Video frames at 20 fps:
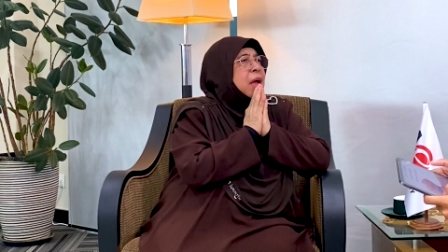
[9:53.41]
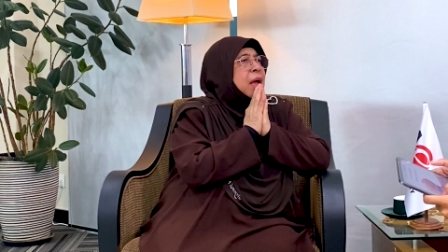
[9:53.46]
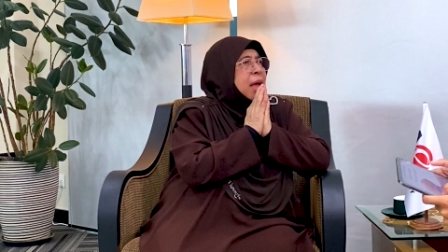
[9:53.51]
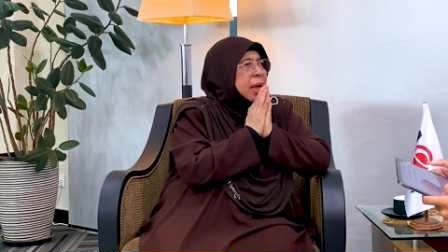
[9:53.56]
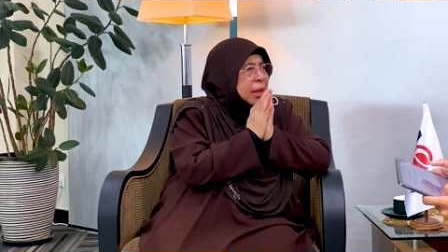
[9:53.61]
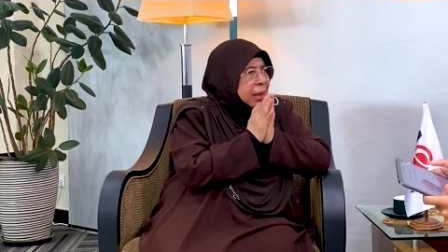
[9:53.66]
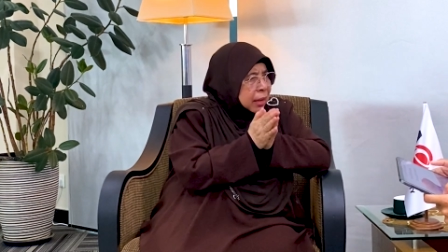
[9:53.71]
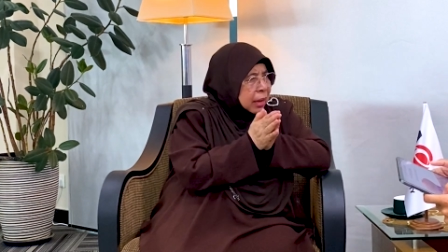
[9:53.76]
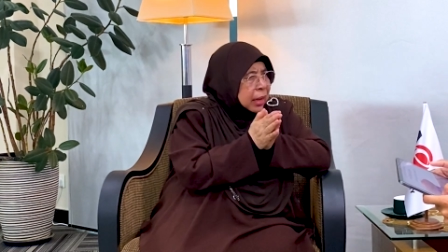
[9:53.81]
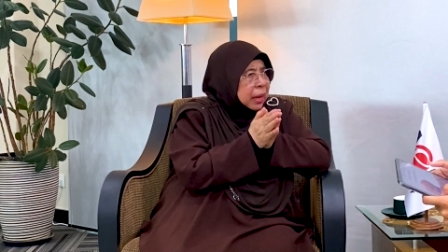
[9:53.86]

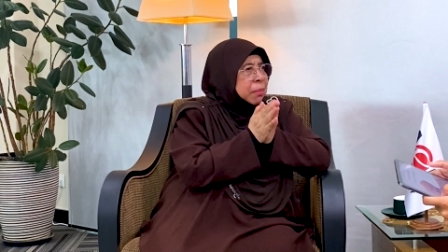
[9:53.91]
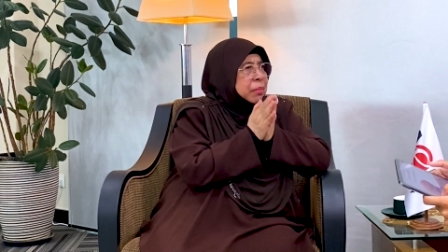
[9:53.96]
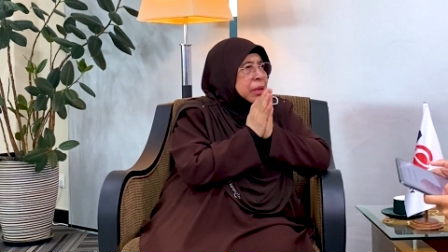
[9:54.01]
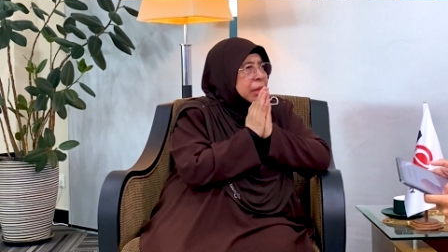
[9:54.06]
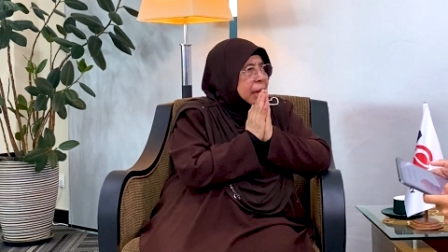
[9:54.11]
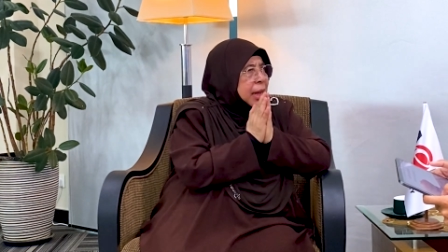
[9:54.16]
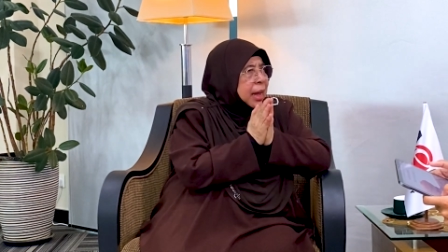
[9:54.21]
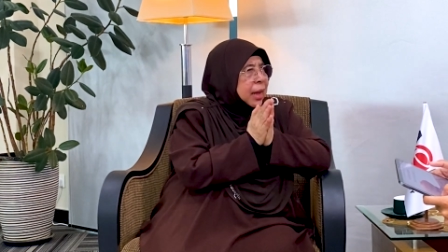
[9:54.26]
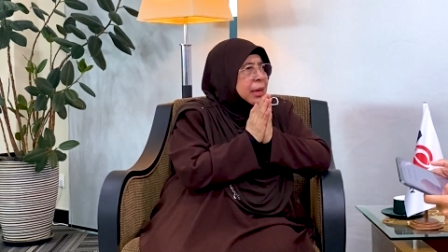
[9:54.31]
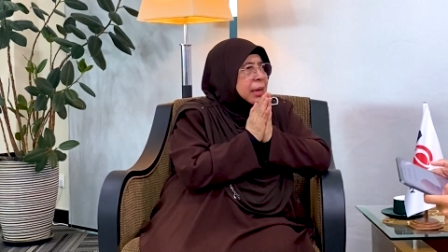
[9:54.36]
Hakim,
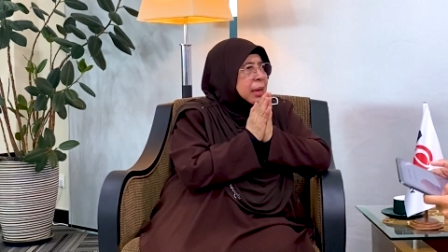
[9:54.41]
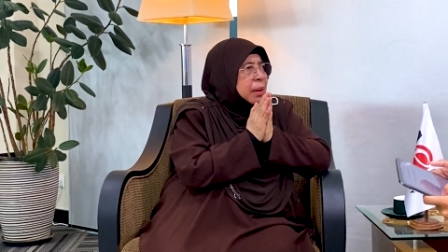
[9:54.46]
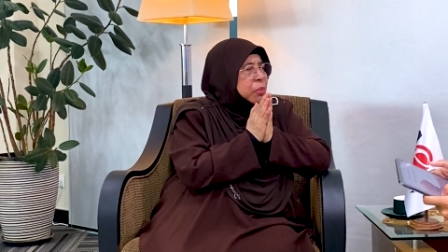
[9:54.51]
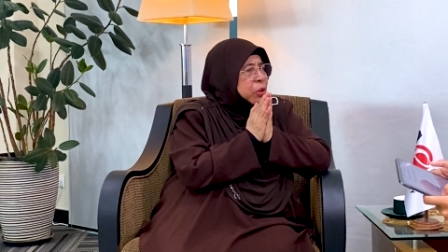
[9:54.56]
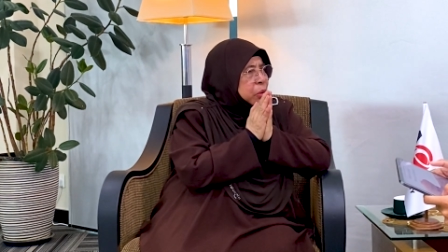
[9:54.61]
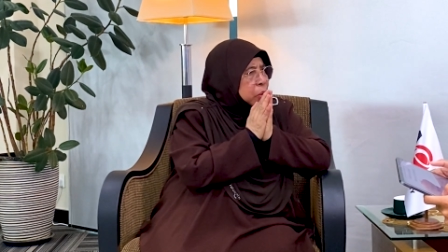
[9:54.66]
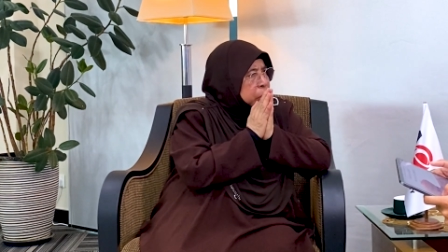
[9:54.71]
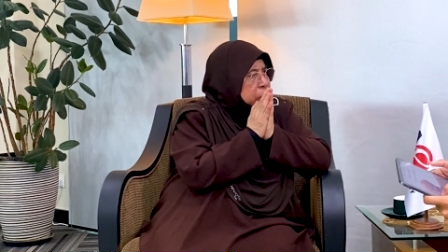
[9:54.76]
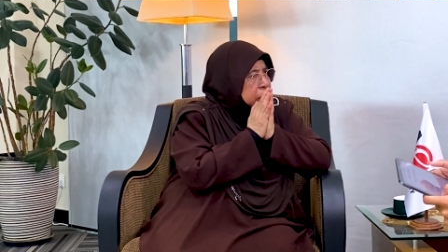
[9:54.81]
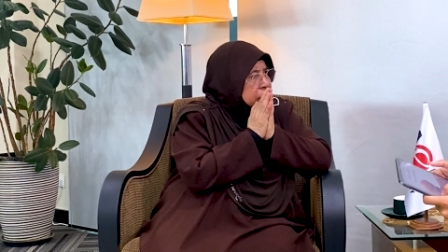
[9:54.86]

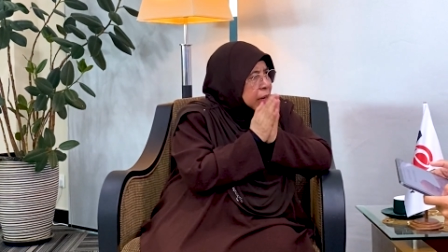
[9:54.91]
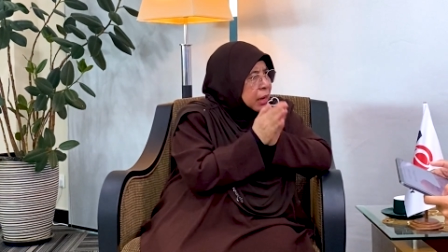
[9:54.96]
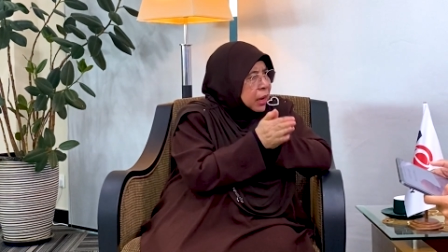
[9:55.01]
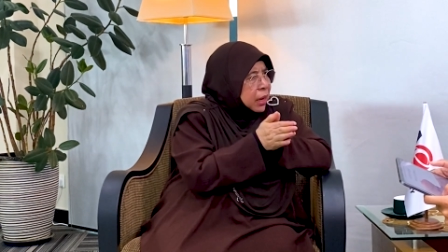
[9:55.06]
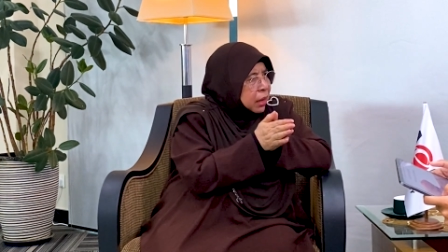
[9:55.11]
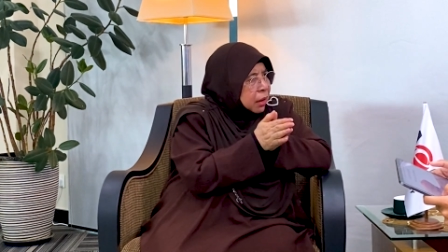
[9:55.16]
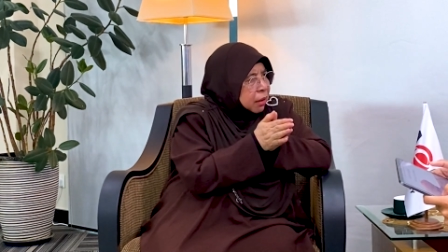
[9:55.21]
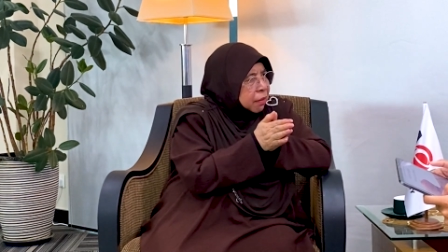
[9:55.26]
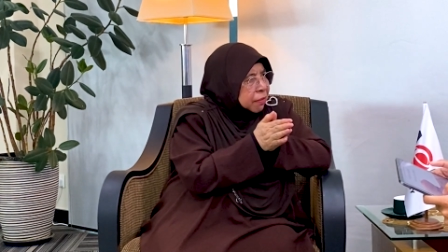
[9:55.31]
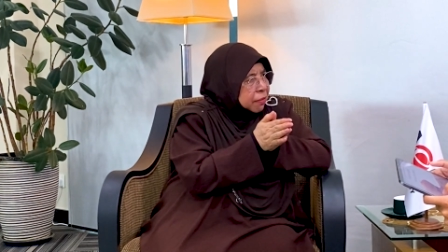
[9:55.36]
do you need
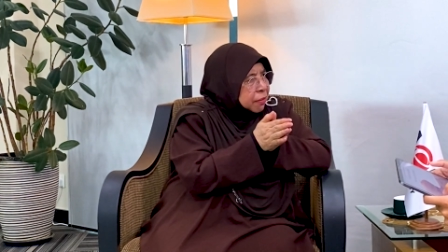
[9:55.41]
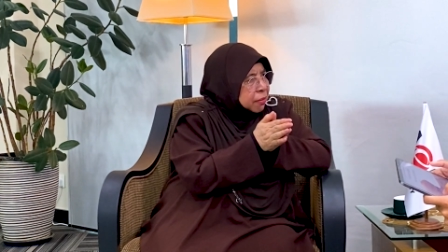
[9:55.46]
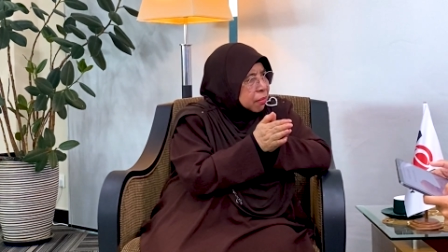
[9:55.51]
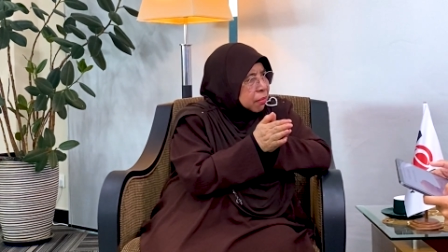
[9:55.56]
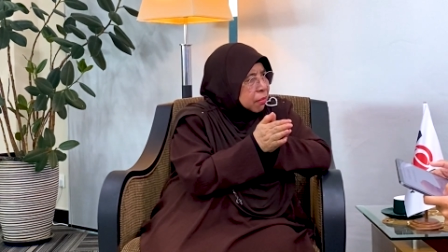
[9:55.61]
love?